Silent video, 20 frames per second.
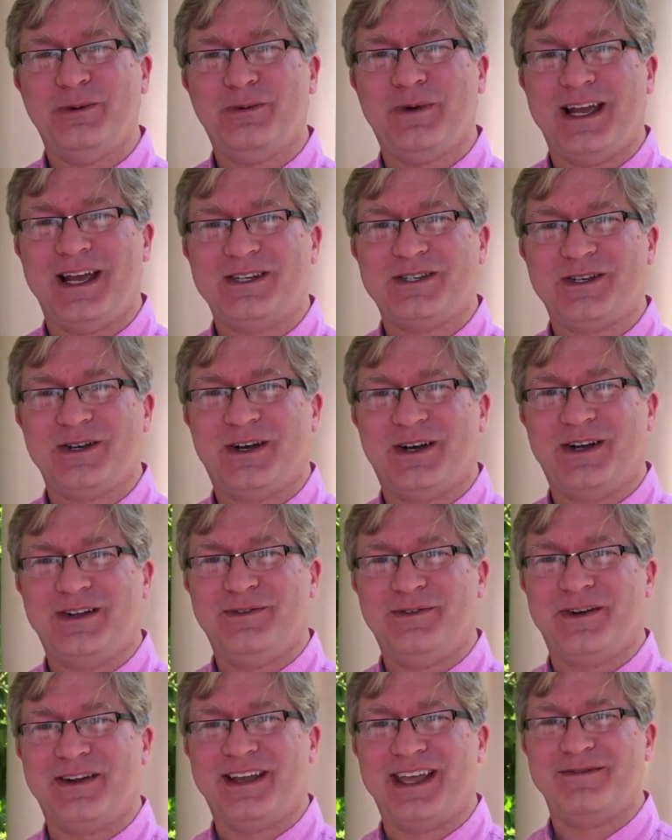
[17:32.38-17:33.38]
you, Rachel,
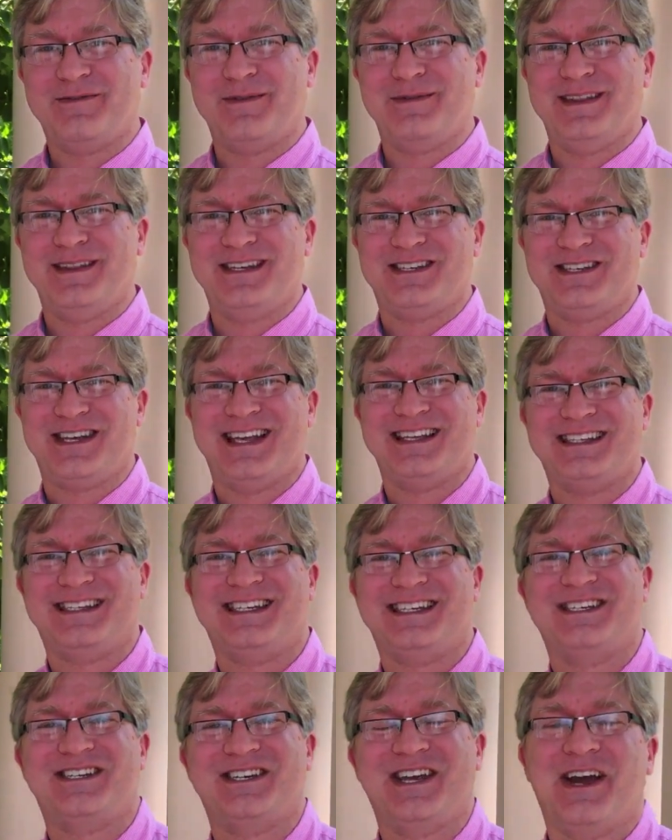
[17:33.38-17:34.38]
for bye. giving me the chance
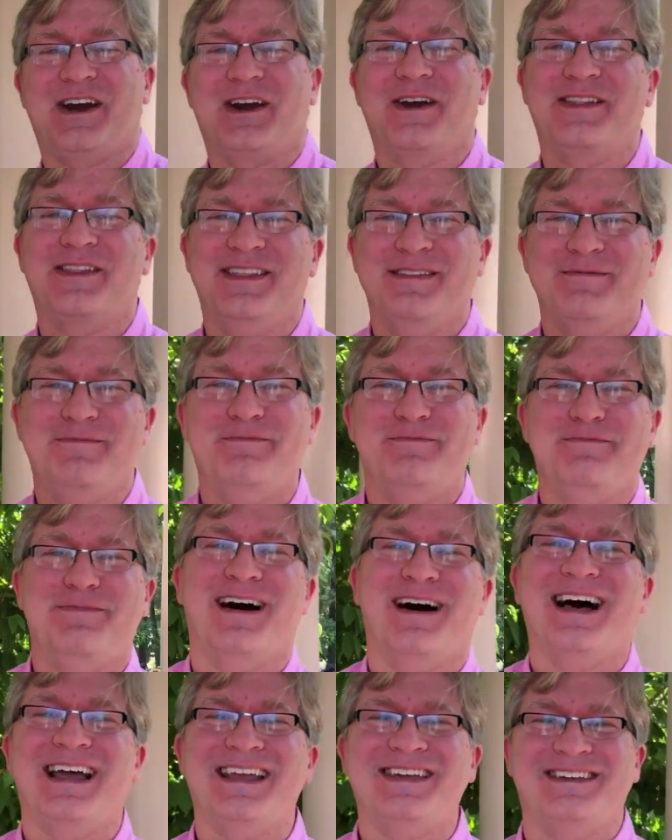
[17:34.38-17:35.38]
to share. Yes, bye,
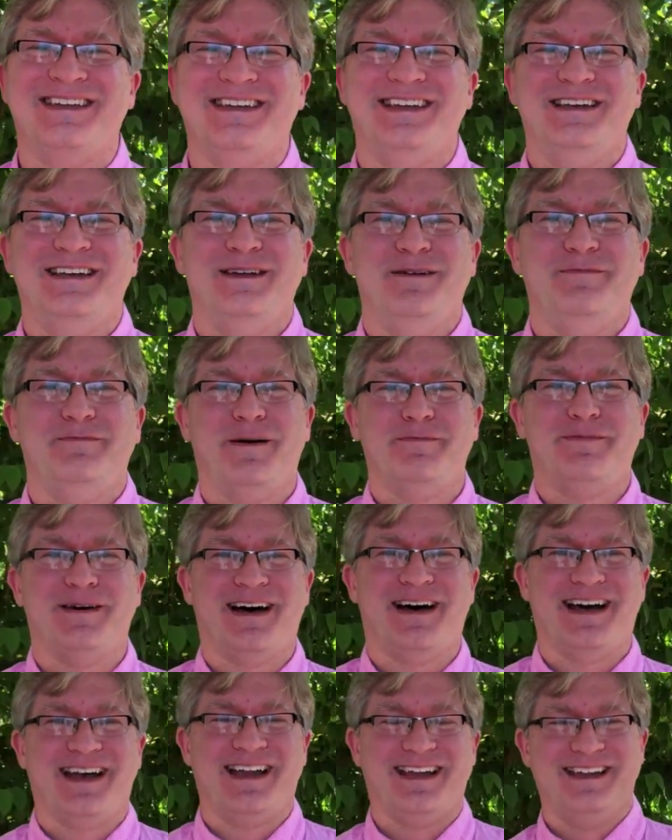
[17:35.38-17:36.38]
bye. convention. Bye
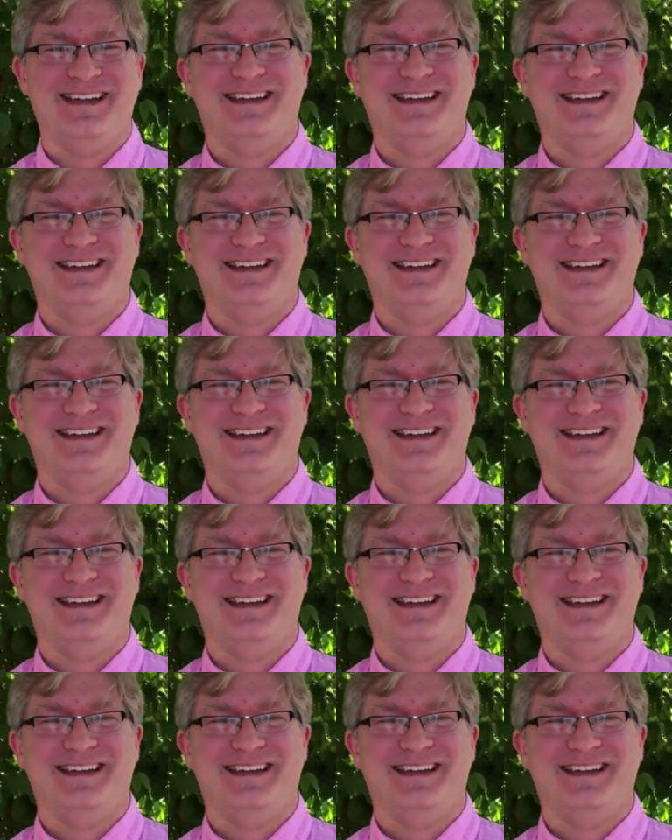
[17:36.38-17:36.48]
bye.